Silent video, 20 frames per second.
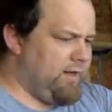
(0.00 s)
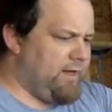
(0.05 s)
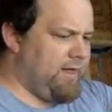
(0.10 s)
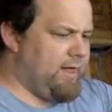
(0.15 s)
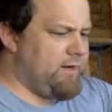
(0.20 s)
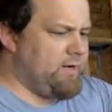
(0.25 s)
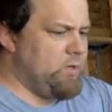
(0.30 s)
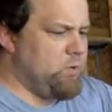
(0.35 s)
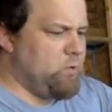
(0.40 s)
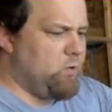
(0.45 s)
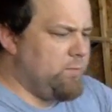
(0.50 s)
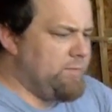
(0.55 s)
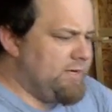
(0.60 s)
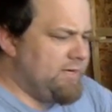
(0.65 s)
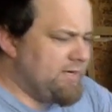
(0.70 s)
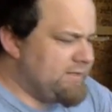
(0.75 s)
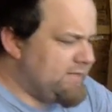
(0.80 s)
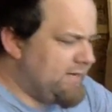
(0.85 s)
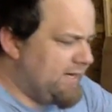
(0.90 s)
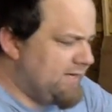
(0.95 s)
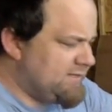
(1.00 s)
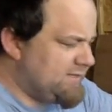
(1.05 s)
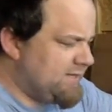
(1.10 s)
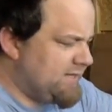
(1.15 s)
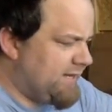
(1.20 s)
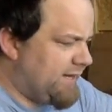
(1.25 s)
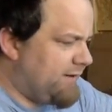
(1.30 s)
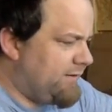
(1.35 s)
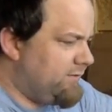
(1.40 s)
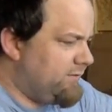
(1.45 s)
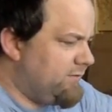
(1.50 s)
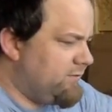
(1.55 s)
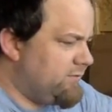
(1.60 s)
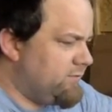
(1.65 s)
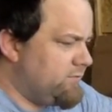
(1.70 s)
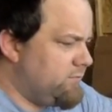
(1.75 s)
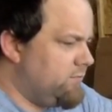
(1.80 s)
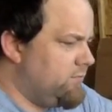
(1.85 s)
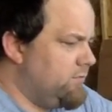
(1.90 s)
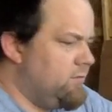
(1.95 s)
do you want me to test that?
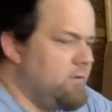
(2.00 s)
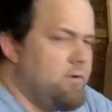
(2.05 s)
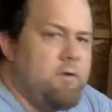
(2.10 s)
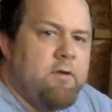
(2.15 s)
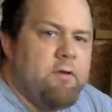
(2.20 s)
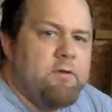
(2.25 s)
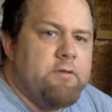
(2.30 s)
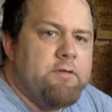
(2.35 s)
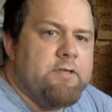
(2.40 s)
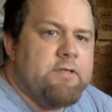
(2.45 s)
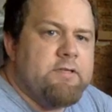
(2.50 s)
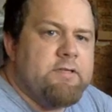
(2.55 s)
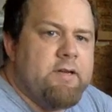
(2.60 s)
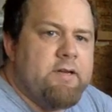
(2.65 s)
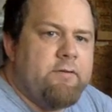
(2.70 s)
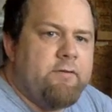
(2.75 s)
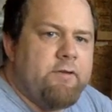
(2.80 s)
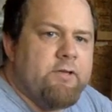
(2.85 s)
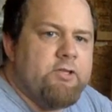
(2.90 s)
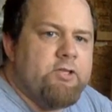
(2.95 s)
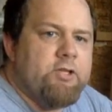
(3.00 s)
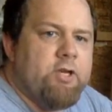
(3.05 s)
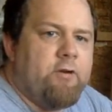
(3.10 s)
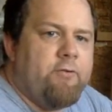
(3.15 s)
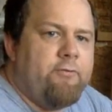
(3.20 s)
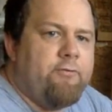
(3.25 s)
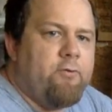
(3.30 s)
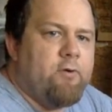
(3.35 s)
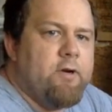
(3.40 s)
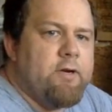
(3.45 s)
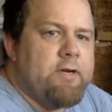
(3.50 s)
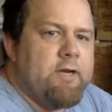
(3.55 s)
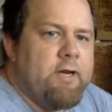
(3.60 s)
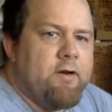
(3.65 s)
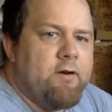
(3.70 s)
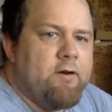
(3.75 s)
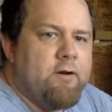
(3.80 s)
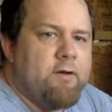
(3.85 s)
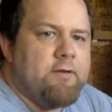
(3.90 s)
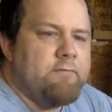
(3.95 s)
Just sit on the shelf for a
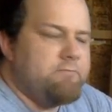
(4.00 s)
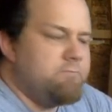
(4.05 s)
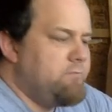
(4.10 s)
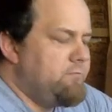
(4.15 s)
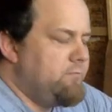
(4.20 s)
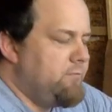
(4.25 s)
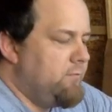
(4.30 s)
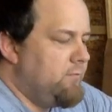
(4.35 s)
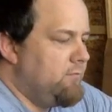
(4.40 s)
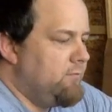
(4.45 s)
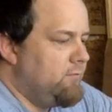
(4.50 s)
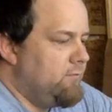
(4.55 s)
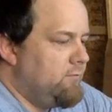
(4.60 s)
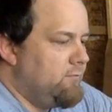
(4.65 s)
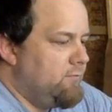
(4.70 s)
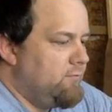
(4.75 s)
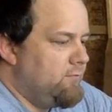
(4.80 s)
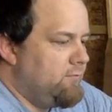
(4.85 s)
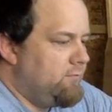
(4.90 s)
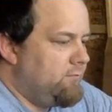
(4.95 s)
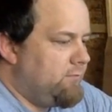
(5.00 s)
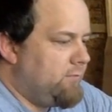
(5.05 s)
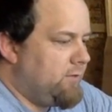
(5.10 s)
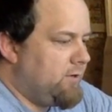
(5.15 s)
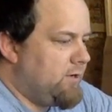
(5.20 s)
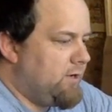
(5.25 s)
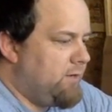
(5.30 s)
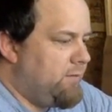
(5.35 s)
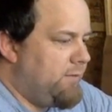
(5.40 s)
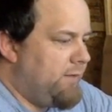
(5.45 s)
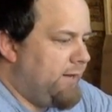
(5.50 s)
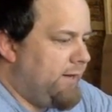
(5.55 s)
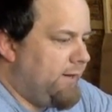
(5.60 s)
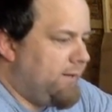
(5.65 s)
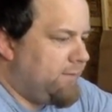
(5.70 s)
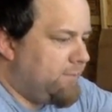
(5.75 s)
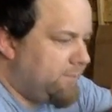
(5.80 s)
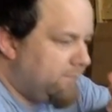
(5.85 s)
year and come back?